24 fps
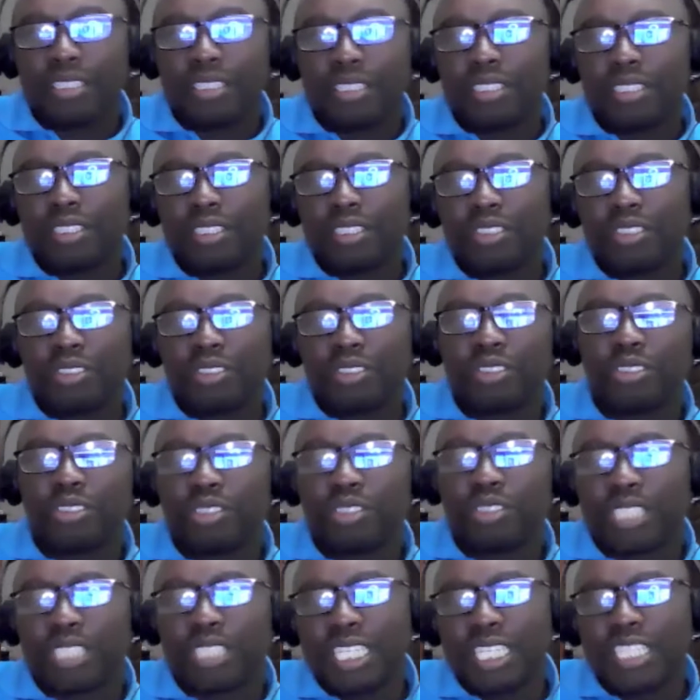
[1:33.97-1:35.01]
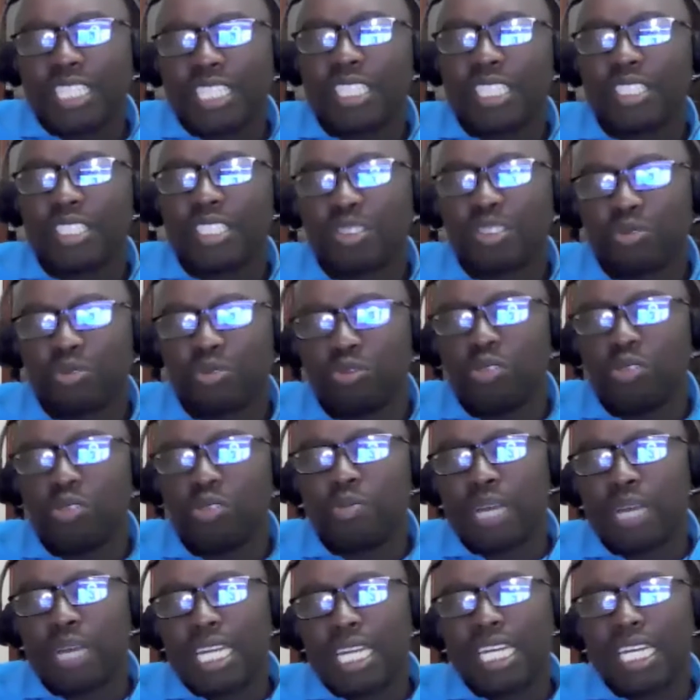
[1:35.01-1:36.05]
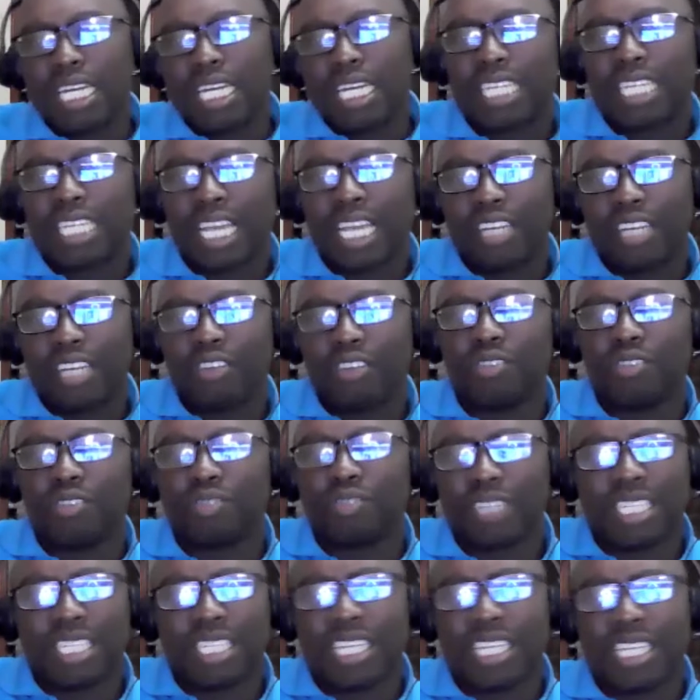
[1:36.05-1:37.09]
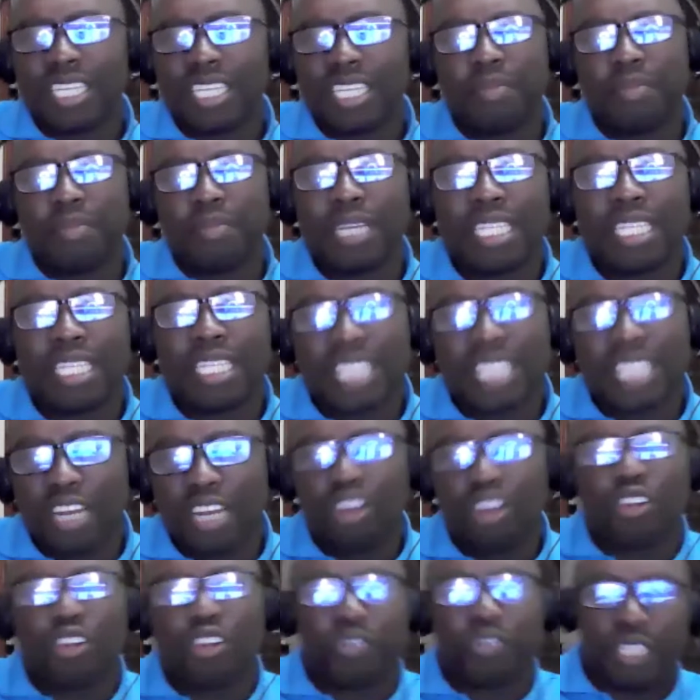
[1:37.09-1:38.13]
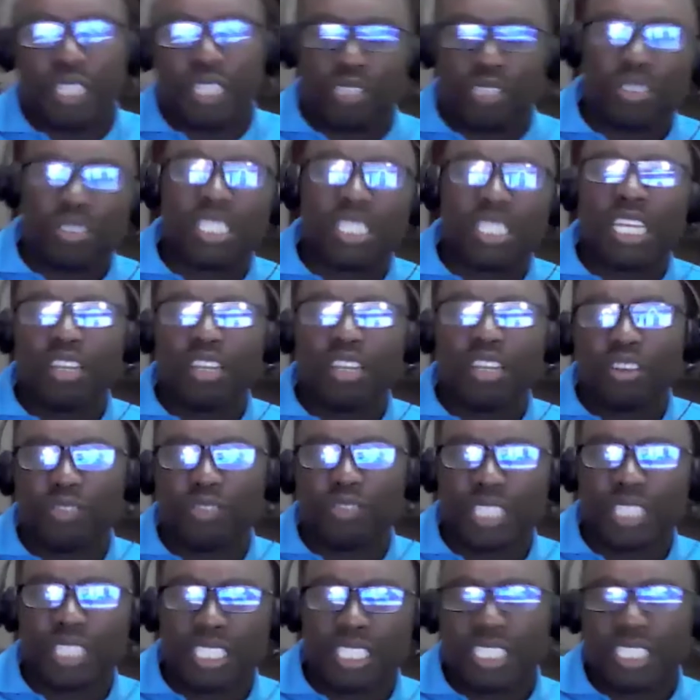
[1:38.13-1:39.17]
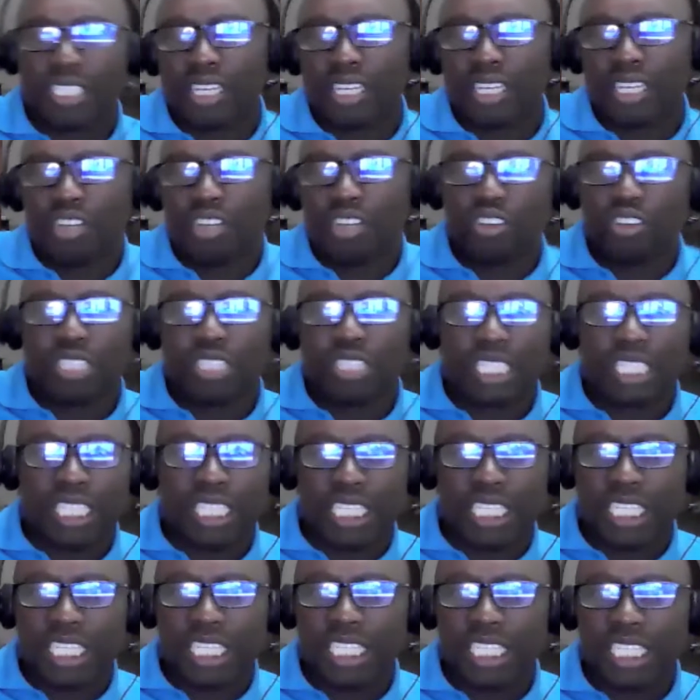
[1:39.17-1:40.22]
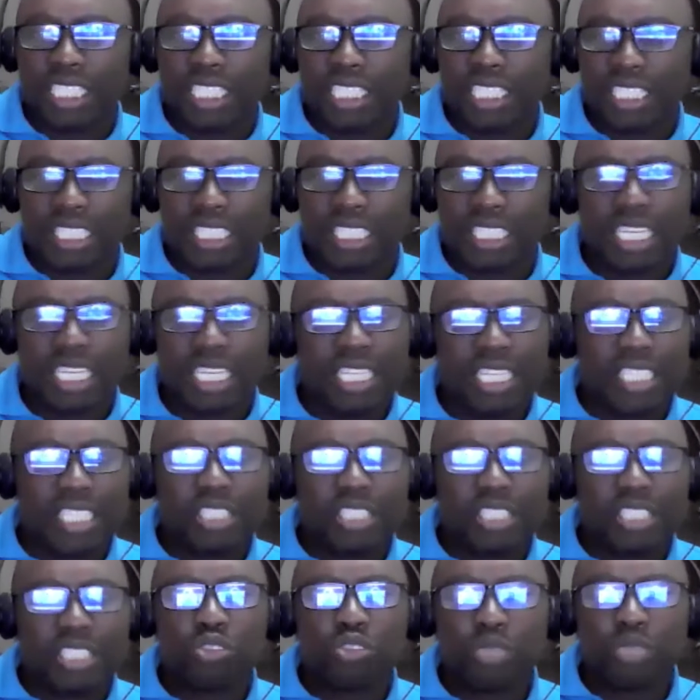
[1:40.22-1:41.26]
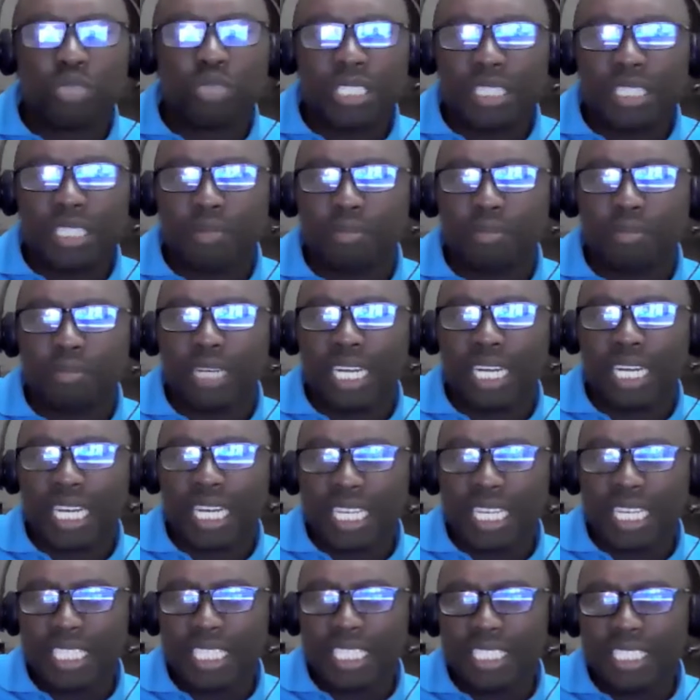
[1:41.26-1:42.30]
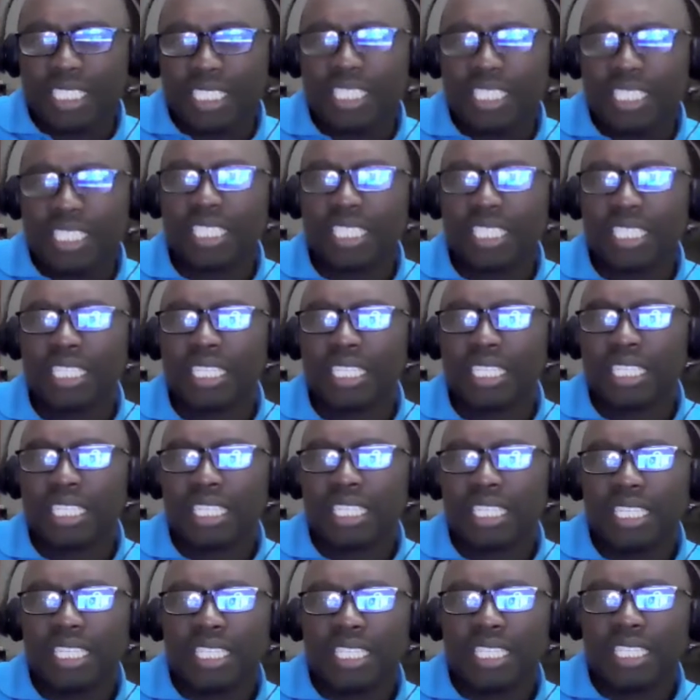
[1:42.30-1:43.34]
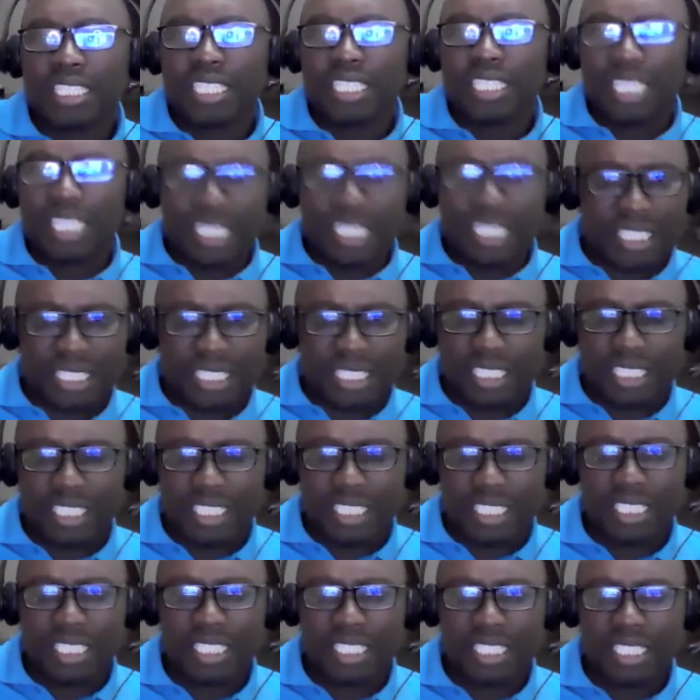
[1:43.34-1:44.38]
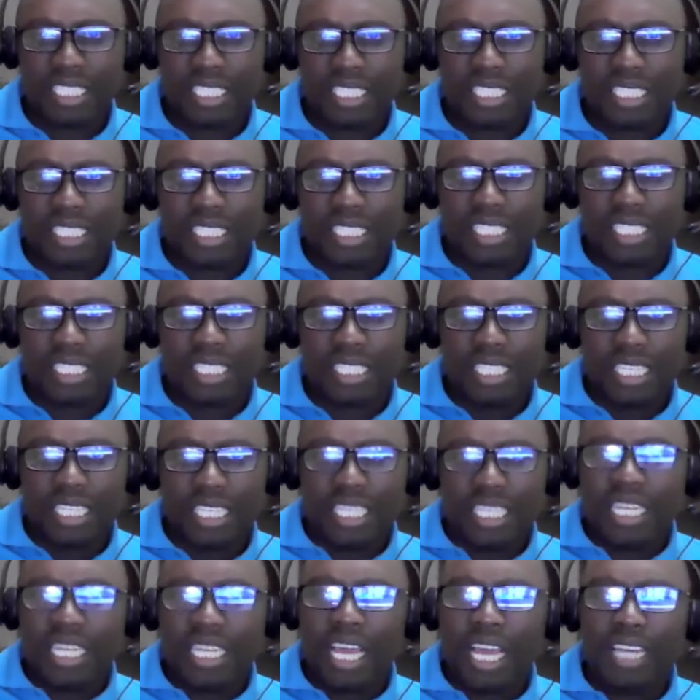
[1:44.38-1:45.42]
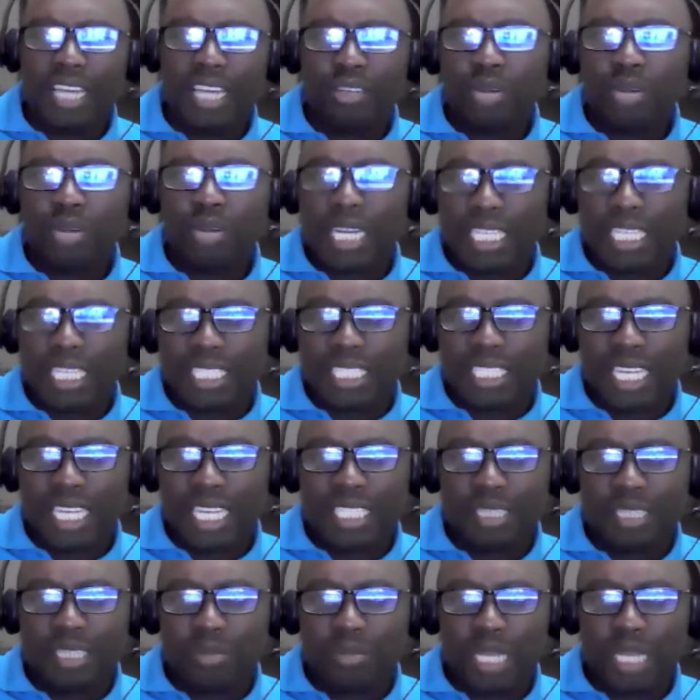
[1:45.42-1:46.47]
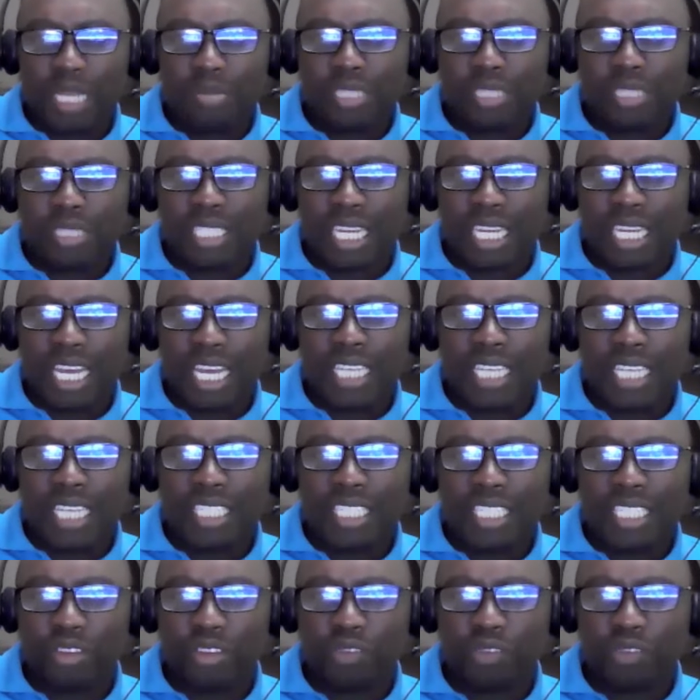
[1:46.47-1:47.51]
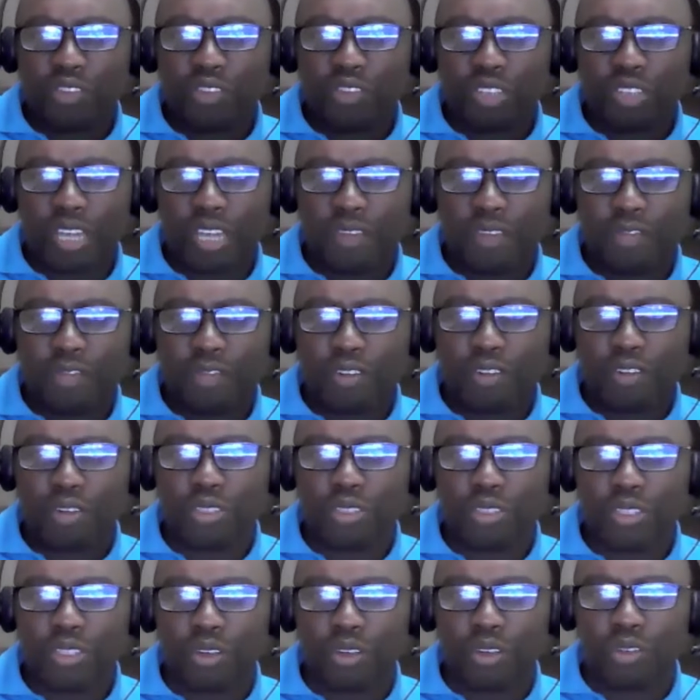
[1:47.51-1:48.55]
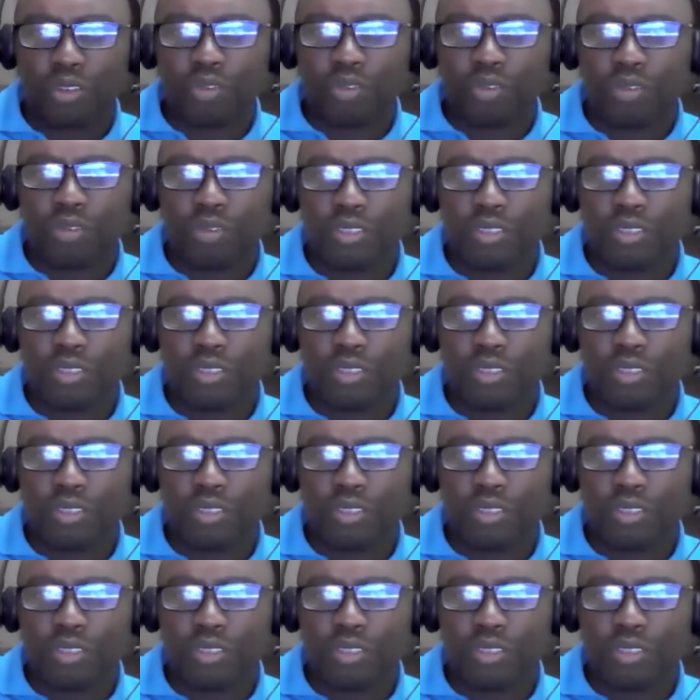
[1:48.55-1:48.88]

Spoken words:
you know, to take this womanly kind of, and I mean, it's a lot of it. We see a lot of this content creators just doing some crazy skits. And I do understand sometimes as an artist, you have to raffle, sort of